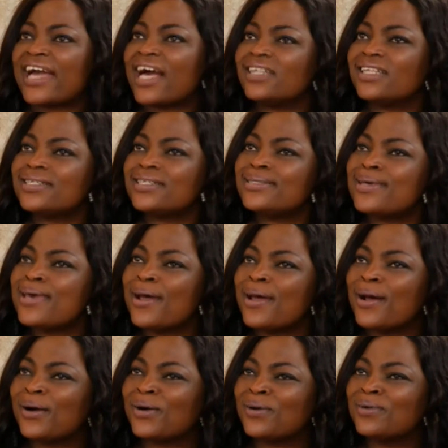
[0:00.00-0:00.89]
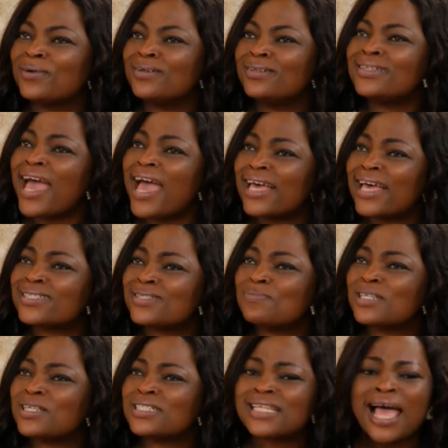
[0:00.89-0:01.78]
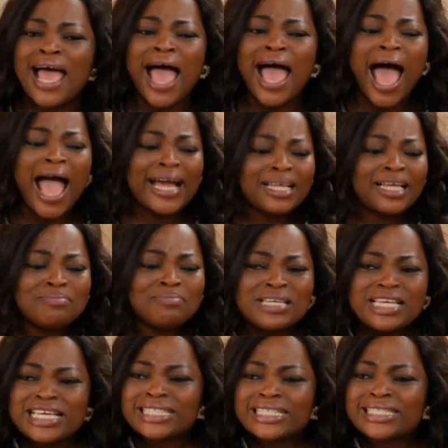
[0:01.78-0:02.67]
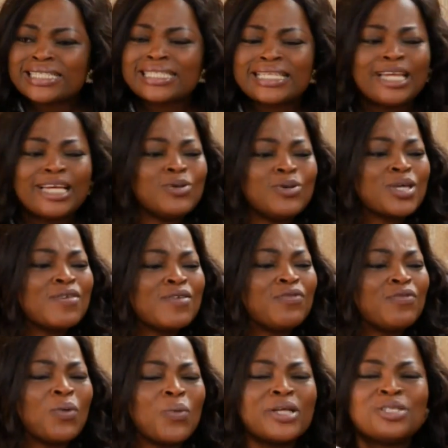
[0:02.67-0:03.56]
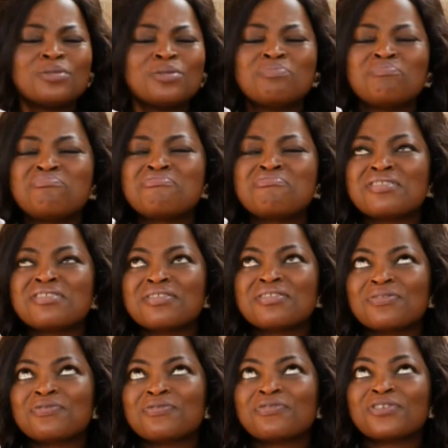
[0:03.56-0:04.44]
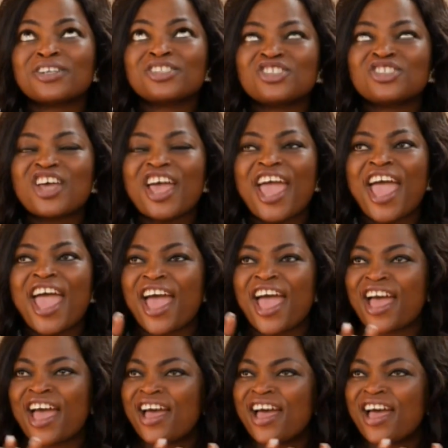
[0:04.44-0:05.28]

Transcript: can't eat here. Yes, because I can't be eating and looking for where to breathe fresh air.